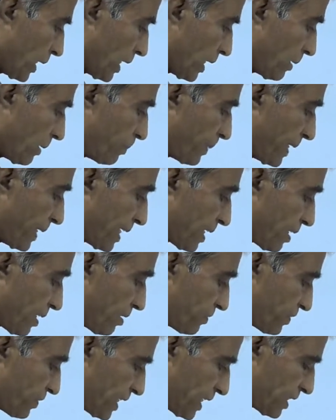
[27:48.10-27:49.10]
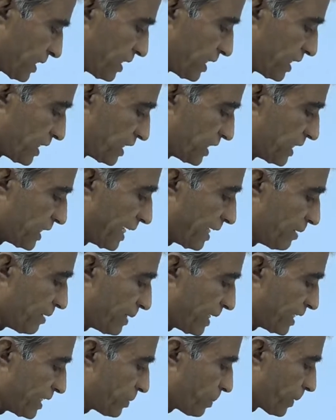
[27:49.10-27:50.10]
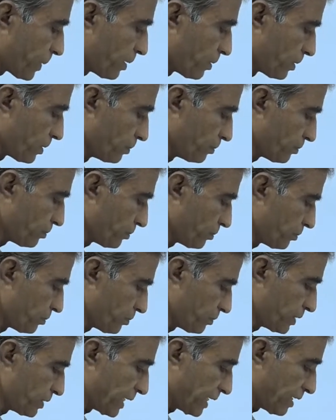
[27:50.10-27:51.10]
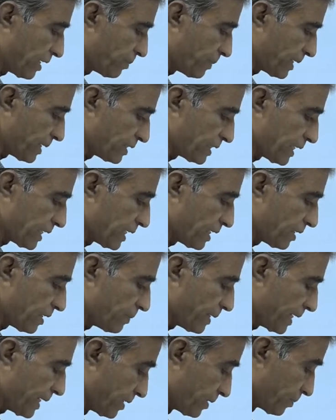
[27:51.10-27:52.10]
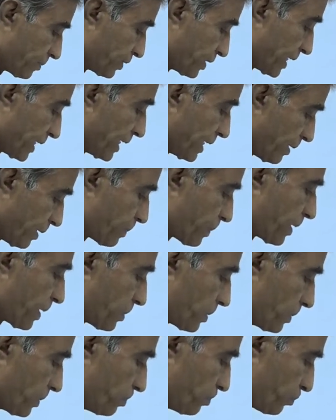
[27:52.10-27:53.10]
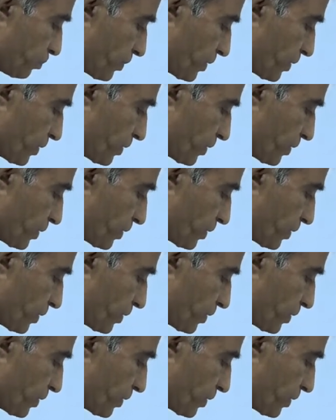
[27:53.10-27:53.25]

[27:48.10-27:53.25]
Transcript: A pair of stations, this is JEE mains problem. JEE problem.